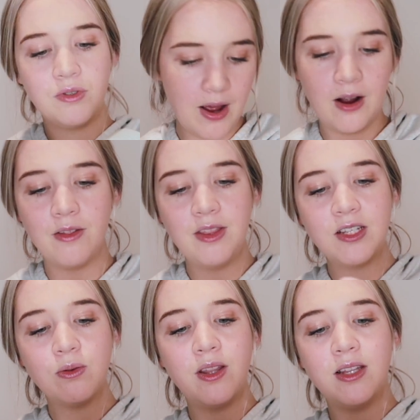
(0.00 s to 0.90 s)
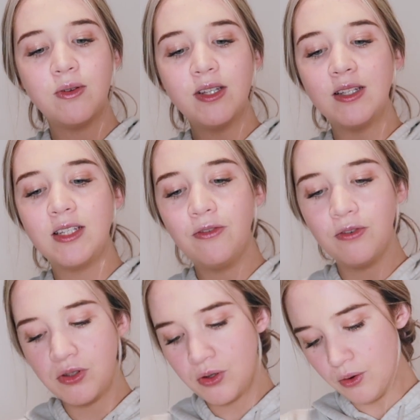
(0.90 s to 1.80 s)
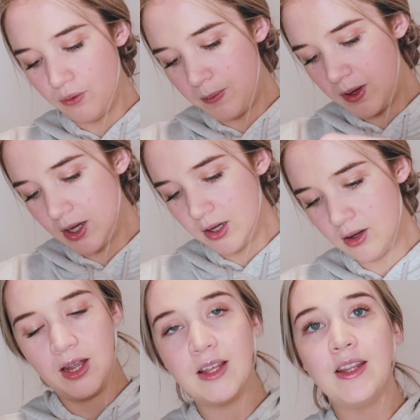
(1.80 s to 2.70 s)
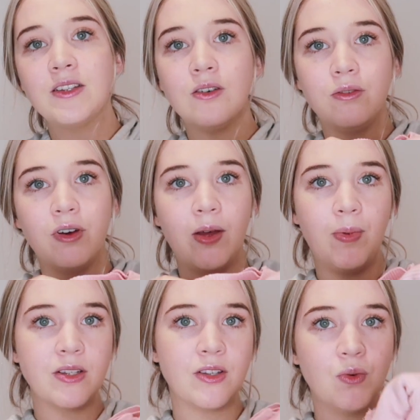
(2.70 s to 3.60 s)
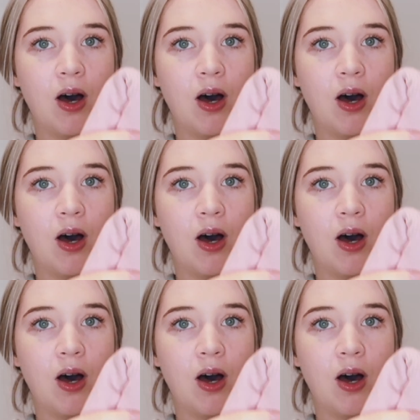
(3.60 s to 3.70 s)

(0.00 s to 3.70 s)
And I got this one. This one's a different sort of ribbing. And yeah, these are all for headbands as